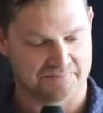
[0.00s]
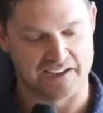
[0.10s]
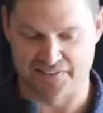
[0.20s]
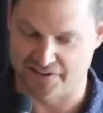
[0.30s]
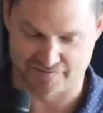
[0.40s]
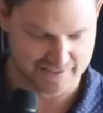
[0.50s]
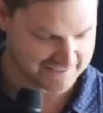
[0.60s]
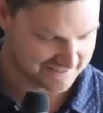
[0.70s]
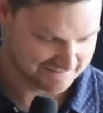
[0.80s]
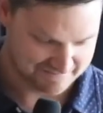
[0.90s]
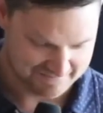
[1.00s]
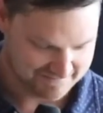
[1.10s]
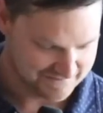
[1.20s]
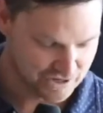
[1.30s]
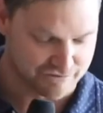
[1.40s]
I love this.
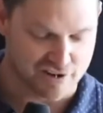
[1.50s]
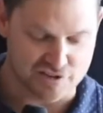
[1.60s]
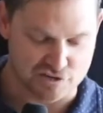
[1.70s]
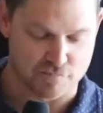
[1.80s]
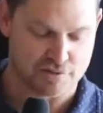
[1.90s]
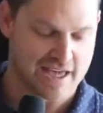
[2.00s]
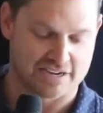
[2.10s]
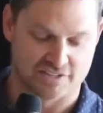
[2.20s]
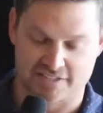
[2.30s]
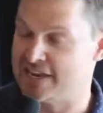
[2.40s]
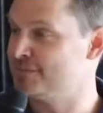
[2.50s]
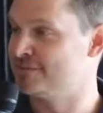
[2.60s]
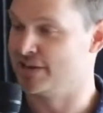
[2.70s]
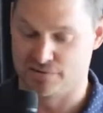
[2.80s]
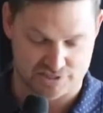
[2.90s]
So far, these are both action steps.
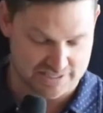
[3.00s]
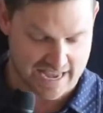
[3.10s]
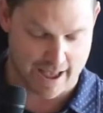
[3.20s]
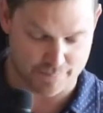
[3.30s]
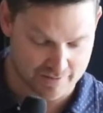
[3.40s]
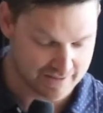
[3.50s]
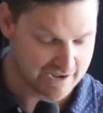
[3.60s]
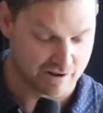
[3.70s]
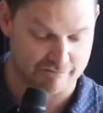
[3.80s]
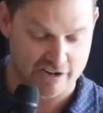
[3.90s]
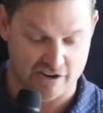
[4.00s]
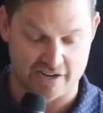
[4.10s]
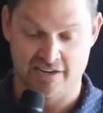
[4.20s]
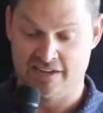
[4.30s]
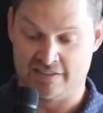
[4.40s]
They don't just happen. They are
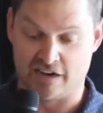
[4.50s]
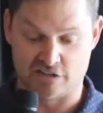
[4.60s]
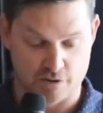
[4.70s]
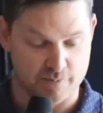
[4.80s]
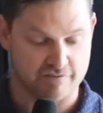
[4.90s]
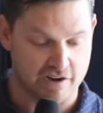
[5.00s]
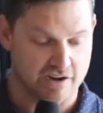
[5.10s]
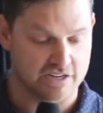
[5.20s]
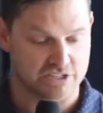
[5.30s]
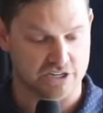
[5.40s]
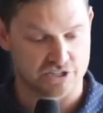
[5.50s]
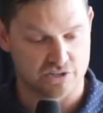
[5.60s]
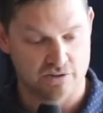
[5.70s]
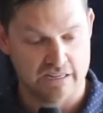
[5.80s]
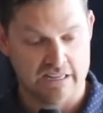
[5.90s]
very, they are to be very
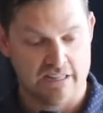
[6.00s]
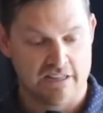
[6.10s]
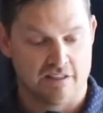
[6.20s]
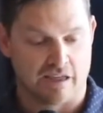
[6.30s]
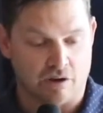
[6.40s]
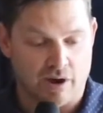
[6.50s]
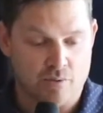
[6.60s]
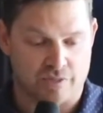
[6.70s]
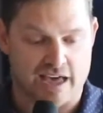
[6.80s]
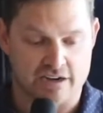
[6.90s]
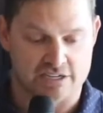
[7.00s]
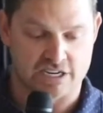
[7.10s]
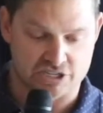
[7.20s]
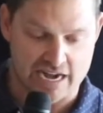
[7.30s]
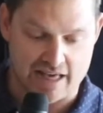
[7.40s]
intentional. Right, right? Without
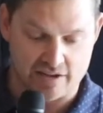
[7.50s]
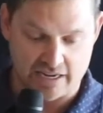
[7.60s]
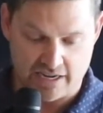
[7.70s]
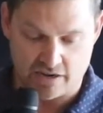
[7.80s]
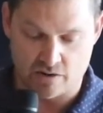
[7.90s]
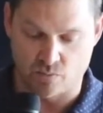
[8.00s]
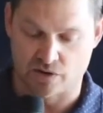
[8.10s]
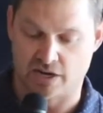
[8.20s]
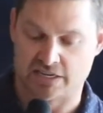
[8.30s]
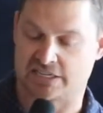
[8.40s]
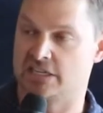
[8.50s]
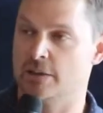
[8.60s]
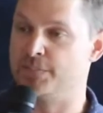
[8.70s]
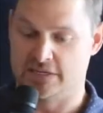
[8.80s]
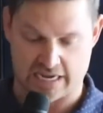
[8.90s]
intentionality here, we're going to
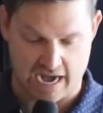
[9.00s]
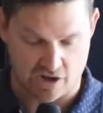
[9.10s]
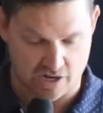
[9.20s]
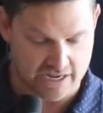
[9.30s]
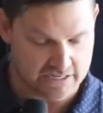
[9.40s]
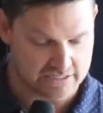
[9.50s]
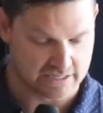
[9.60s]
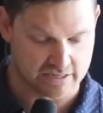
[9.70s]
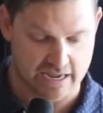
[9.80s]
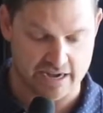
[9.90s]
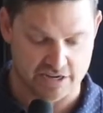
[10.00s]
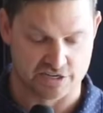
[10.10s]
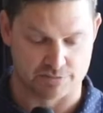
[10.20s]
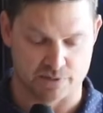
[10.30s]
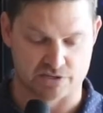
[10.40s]
slip into arrogance and, and a
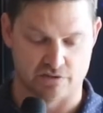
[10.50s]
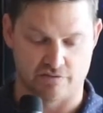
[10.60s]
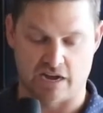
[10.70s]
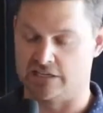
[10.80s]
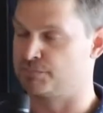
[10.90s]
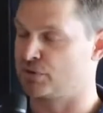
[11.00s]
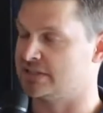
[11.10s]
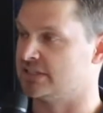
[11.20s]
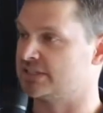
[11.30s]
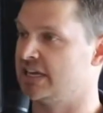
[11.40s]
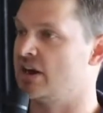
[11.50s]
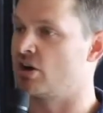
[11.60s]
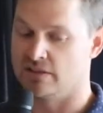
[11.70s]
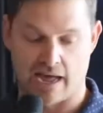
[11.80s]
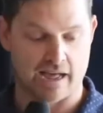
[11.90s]
dismissal of God's presence in
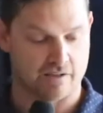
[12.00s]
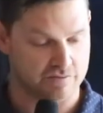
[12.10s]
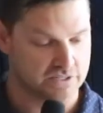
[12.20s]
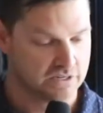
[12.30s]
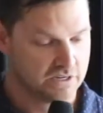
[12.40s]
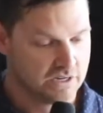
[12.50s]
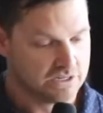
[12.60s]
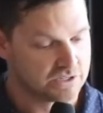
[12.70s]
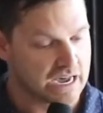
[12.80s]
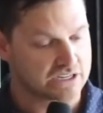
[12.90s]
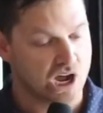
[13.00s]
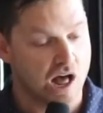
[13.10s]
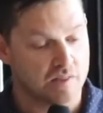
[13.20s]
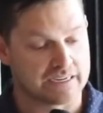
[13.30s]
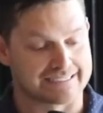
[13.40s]
our lives. So God is
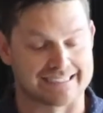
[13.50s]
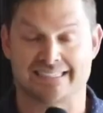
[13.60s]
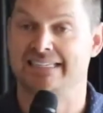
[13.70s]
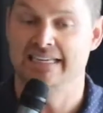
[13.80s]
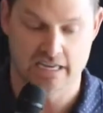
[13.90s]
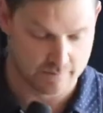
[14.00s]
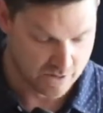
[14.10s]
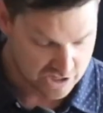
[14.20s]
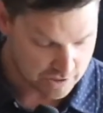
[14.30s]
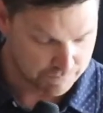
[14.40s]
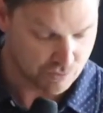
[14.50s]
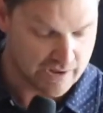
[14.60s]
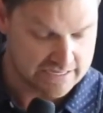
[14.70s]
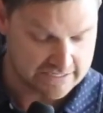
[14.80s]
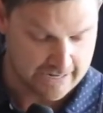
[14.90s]
calling us to seek Him, to
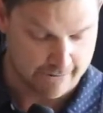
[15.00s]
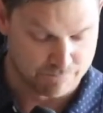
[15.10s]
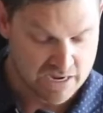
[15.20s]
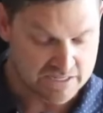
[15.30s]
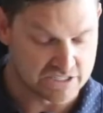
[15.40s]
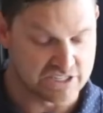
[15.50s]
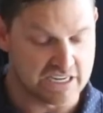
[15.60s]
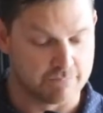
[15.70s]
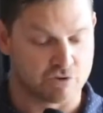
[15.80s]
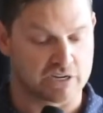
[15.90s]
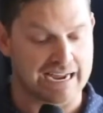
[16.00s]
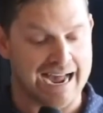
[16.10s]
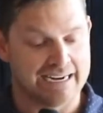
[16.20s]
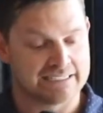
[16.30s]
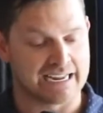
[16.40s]
pray to Him, to seek Him for
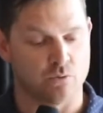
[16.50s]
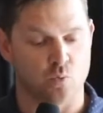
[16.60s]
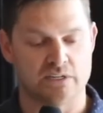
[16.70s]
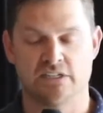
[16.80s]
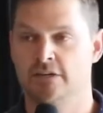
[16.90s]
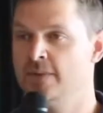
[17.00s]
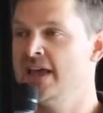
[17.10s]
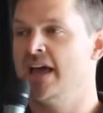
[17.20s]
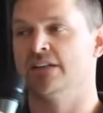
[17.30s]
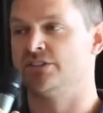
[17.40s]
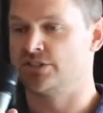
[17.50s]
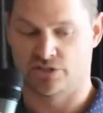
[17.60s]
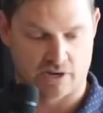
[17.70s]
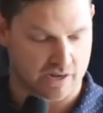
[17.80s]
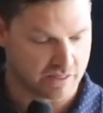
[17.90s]
guidance and wisdom and
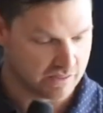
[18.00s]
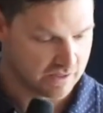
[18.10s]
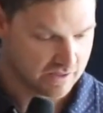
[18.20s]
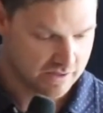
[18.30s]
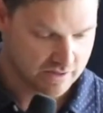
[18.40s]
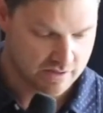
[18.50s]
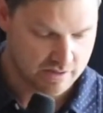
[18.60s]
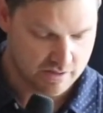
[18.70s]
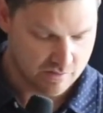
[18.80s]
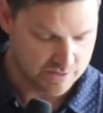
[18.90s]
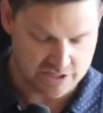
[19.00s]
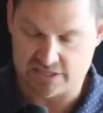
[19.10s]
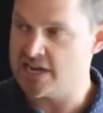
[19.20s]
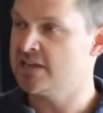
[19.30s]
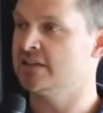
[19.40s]
strength. We
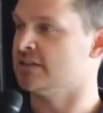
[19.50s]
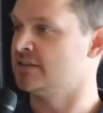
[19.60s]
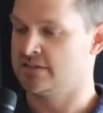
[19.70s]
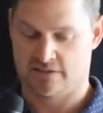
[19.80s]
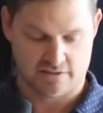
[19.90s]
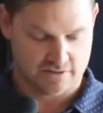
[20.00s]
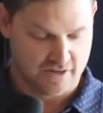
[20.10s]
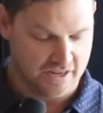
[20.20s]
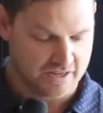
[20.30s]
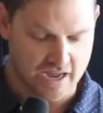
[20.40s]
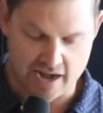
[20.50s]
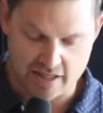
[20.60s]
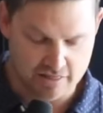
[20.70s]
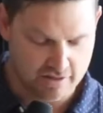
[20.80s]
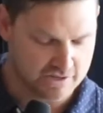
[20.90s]
just sang this. God,
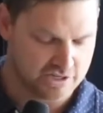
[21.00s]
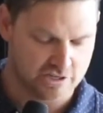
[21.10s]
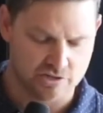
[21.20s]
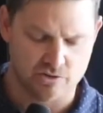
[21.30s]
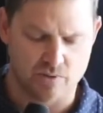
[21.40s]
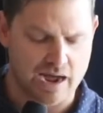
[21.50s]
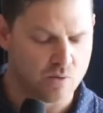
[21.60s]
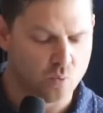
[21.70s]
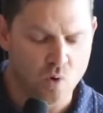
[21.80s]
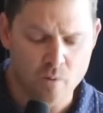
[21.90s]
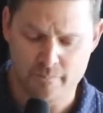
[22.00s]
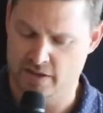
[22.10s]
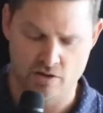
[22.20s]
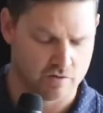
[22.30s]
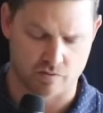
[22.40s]
I look to you. I won't
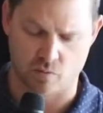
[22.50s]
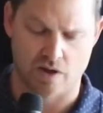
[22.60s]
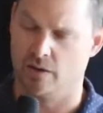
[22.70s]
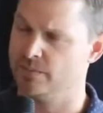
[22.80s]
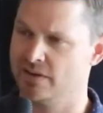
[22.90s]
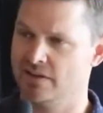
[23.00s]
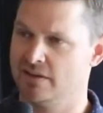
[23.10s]
be overwhelmed.